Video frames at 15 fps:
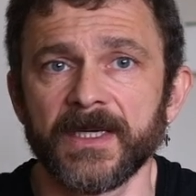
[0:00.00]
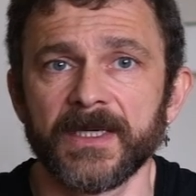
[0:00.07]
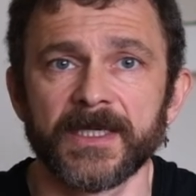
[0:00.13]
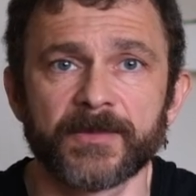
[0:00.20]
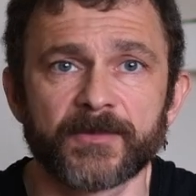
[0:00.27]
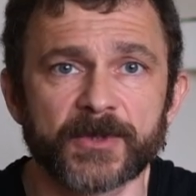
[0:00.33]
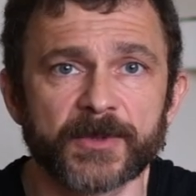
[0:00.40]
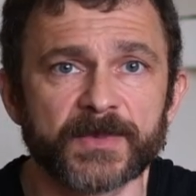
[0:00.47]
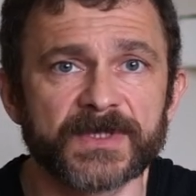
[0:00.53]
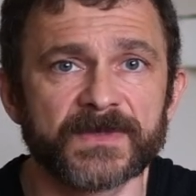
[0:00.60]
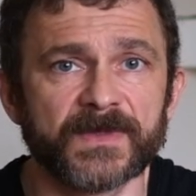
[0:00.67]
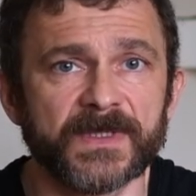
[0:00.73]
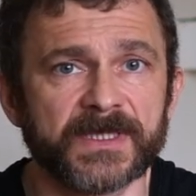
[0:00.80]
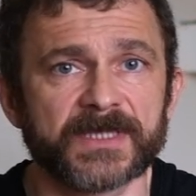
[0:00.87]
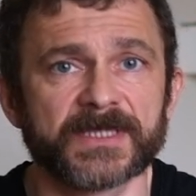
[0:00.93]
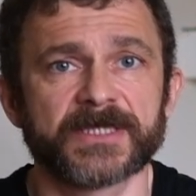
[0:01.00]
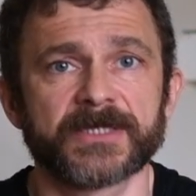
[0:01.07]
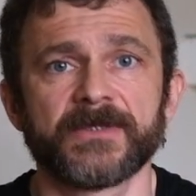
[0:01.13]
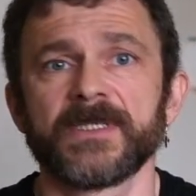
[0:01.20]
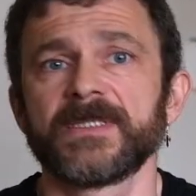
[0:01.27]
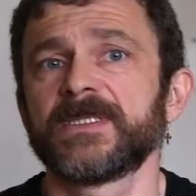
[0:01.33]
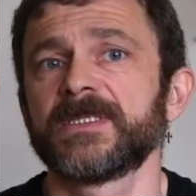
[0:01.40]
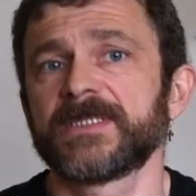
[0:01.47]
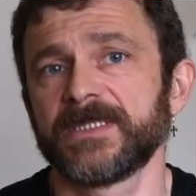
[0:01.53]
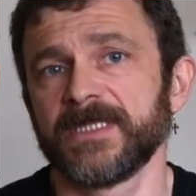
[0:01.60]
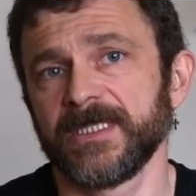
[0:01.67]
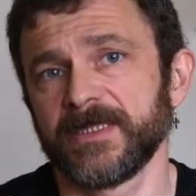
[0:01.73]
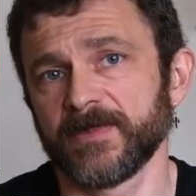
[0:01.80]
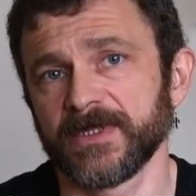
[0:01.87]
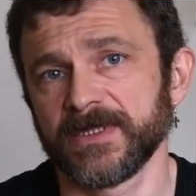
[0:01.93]
a purposefully constructed
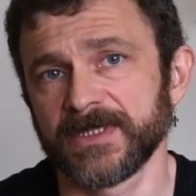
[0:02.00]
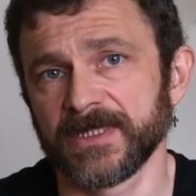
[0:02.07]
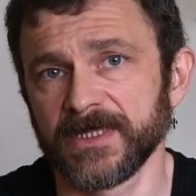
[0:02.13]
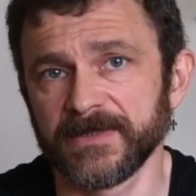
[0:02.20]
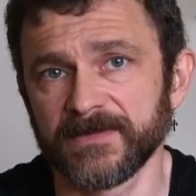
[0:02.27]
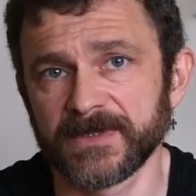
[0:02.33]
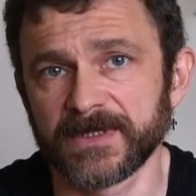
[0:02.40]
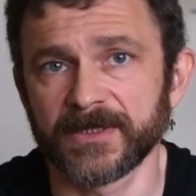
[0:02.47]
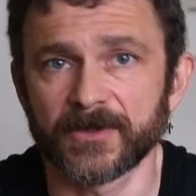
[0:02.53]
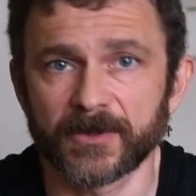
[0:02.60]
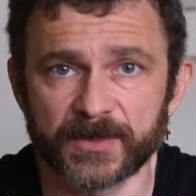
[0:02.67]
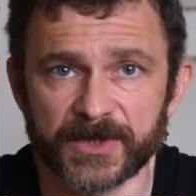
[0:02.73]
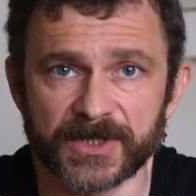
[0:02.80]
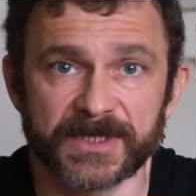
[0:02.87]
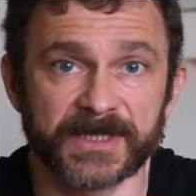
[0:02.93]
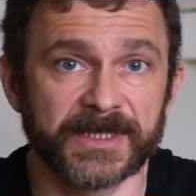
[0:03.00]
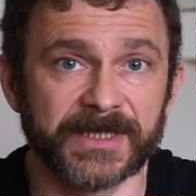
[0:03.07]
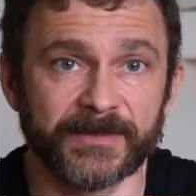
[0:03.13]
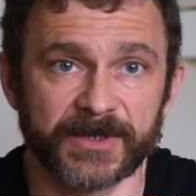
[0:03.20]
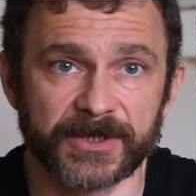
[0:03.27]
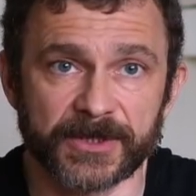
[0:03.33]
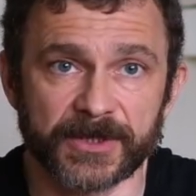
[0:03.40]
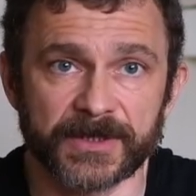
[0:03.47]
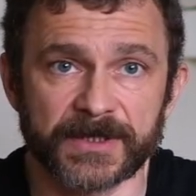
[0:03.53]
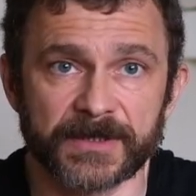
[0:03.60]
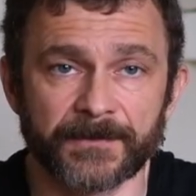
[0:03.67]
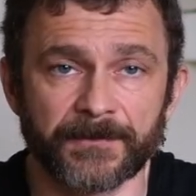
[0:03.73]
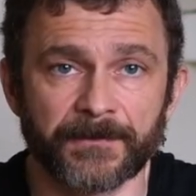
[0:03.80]
statement delivered in objects and images.